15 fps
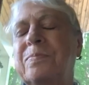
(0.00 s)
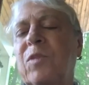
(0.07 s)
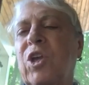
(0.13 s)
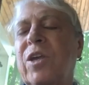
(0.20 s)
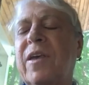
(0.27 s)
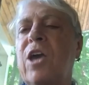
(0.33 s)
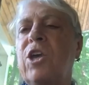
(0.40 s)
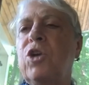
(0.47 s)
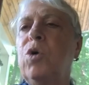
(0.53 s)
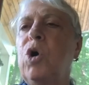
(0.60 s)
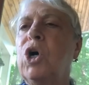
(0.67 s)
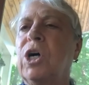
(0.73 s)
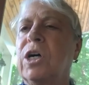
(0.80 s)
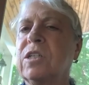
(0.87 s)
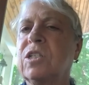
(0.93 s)
get you
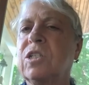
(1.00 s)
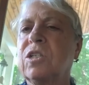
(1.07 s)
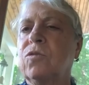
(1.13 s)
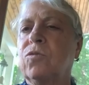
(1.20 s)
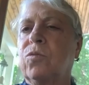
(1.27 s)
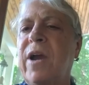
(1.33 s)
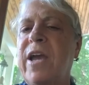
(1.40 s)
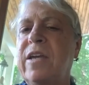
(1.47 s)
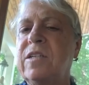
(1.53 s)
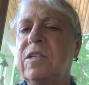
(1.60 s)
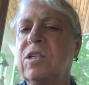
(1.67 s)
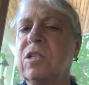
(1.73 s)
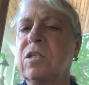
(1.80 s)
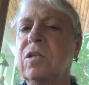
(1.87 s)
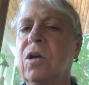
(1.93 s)
hooked
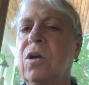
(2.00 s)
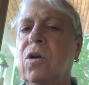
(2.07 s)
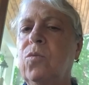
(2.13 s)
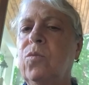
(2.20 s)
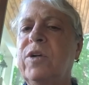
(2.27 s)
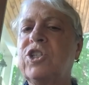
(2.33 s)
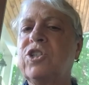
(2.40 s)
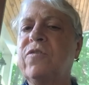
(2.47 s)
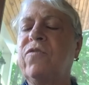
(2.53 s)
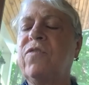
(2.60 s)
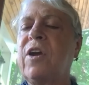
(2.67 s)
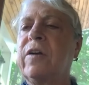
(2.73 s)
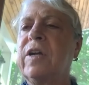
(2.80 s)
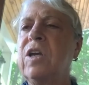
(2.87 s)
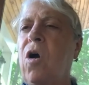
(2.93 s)
rate, which
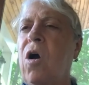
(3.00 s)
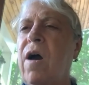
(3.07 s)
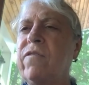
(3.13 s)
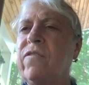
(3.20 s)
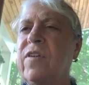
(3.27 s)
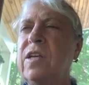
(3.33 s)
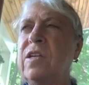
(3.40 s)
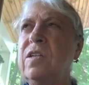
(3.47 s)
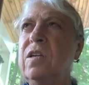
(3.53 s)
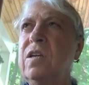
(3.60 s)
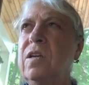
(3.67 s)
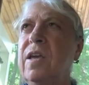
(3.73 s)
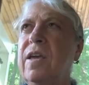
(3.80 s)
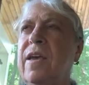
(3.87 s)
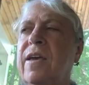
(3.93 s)
very often
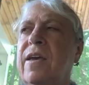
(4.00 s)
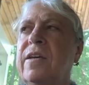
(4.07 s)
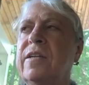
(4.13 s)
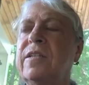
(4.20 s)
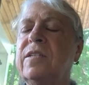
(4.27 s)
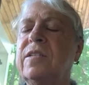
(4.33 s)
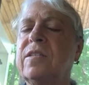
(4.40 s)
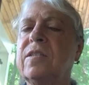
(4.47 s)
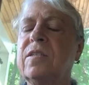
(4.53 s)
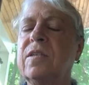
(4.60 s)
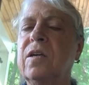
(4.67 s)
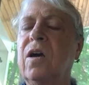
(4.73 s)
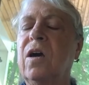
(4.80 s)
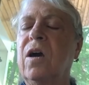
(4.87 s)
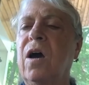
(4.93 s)
is
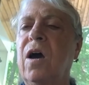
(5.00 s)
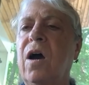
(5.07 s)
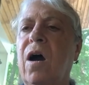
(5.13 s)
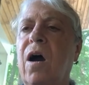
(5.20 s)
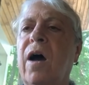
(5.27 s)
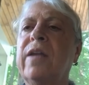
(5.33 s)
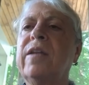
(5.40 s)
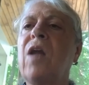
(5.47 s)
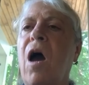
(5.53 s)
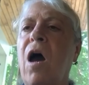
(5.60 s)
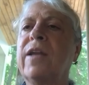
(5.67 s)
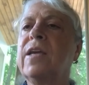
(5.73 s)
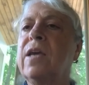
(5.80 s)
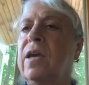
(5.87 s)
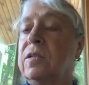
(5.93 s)
a
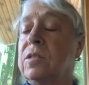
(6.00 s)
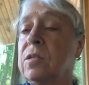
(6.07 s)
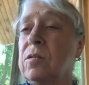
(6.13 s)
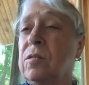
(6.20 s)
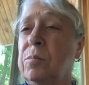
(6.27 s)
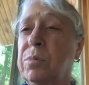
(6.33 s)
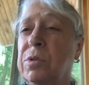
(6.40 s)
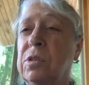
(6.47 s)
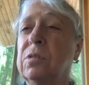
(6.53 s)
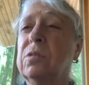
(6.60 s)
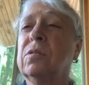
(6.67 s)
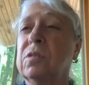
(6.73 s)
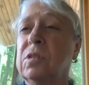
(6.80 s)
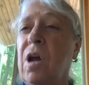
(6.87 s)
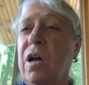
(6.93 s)
non-cancelable,
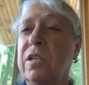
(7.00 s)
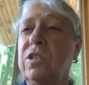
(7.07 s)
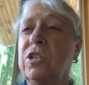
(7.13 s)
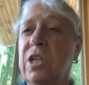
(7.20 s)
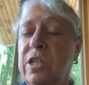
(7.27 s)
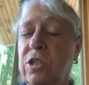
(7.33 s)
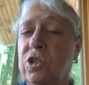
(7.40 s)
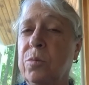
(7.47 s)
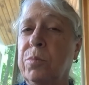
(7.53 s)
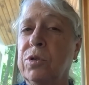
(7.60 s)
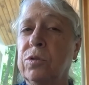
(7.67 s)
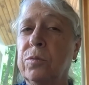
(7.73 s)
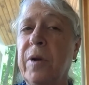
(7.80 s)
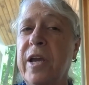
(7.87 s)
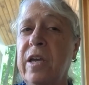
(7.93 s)

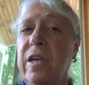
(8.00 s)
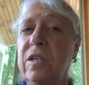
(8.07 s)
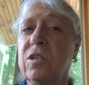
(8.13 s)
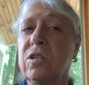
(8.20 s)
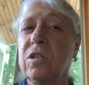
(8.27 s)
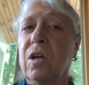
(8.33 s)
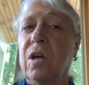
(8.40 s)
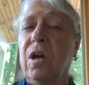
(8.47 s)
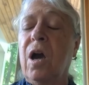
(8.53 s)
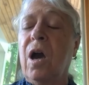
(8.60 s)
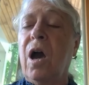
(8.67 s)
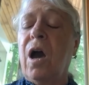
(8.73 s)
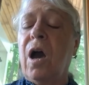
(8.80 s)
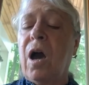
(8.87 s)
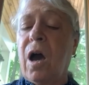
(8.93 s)
non-changeable rate.
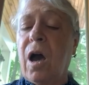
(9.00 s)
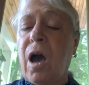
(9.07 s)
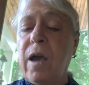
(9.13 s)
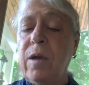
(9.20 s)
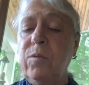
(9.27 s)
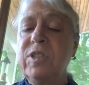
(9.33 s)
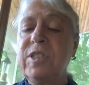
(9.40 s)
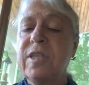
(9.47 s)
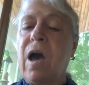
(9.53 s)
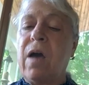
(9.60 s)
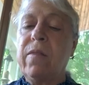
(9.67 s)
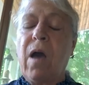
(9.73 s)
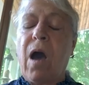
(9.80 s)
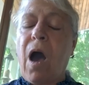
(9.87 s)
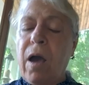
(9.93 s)
I
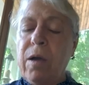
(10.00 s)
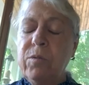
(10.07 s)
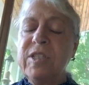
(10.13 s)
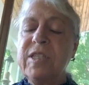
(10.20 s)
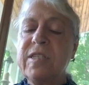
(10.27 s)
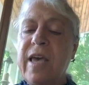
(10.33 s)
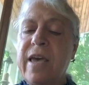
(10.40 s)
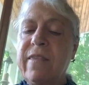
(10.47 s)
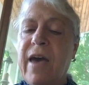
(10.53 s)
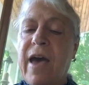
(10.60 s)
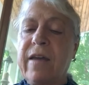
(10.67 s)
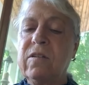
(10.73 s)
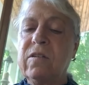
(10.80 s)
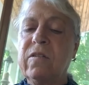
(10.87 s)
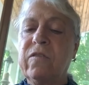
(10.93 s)
would say
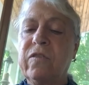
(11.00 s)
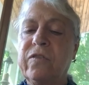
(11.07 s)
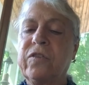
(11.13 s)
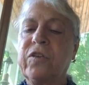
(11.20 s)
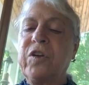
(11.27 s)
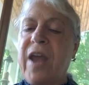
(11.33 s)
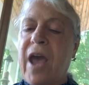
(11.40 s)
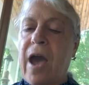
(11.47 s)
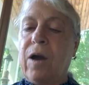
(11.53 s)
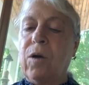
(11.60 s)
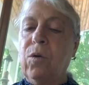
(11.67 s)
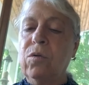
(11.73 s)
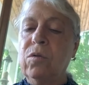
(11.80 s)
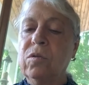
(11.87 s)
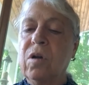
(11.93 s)
that for
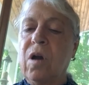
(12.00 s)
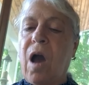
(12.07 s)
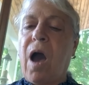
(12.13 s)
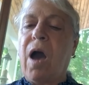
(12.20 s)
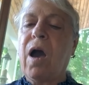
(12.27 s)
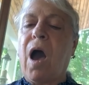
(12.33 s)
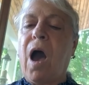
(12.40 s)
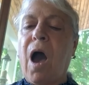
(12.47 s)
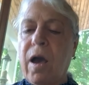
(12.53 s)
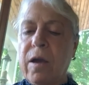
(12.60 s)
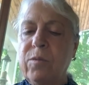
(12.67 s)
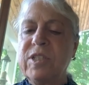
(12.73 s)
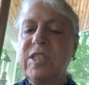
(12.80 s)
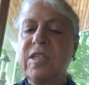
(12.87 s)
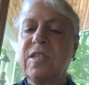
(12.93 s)
now, I
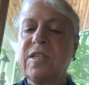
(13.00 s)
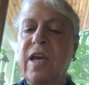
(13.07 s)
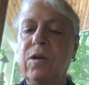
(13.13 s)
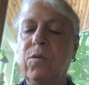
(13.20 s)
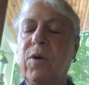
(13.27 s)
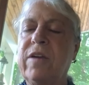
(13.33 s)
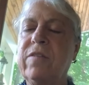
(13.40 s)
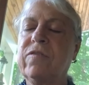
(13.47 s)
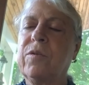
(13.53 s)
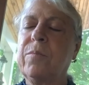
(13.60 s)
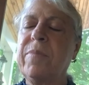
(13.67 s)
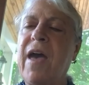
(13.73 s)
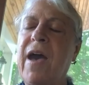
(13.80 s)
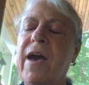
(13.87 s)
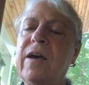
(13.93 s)
would stay away
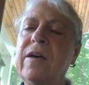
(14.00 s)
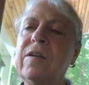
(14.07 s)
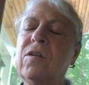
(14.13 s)
from that.